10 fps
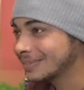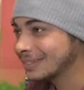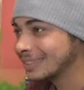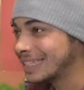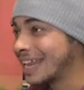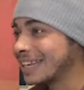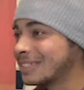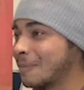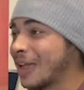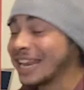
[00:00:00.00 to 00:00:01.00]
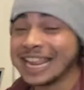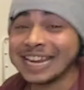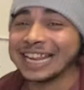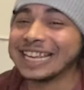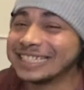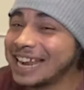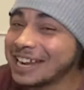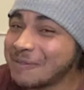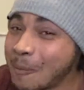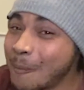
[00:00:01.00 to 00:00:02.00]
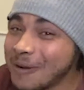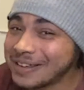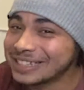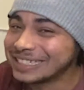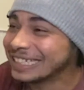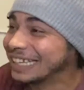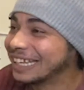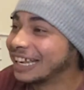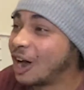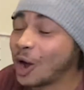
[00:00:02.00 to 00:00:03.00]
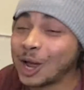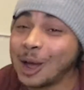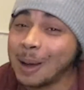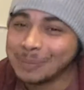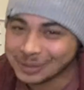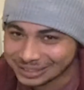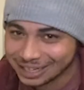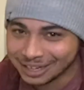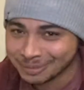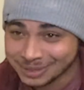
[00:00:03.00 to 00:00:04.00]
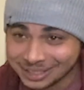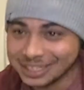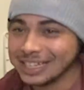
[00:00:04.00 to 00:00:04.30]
That is and then it's not even once, a couple of times.